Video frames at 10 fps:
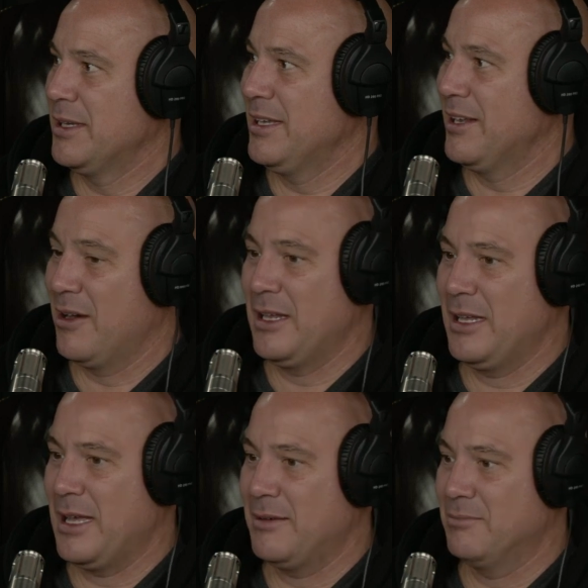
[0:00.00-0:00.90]
you know,
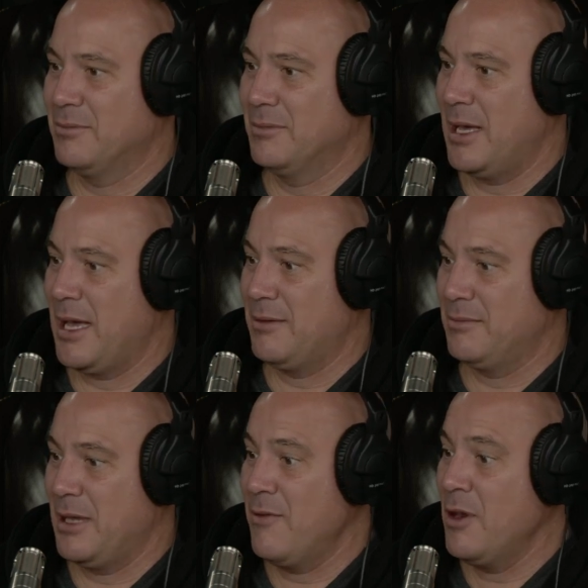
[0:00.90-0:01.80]
and
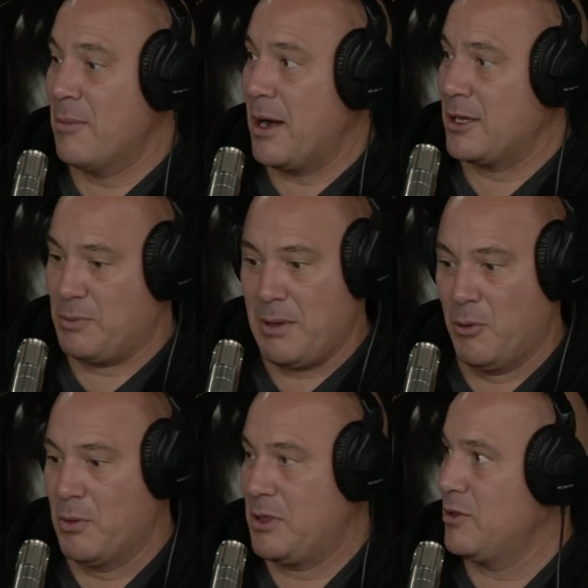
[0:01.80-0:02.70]
and even amongst
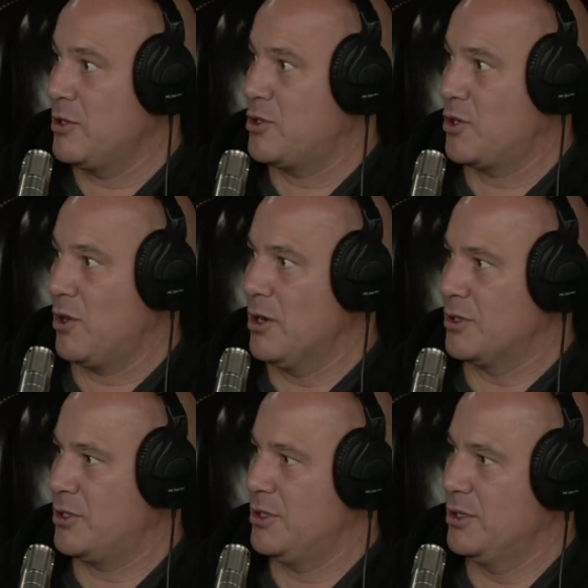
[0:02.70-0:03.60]
people within the
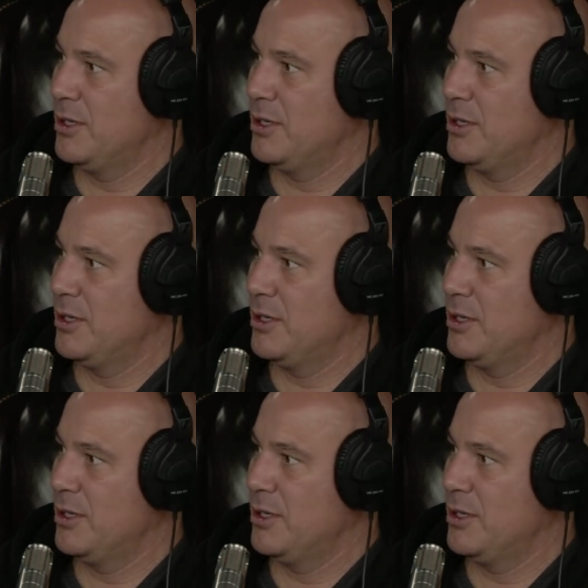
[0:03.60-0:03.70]
church,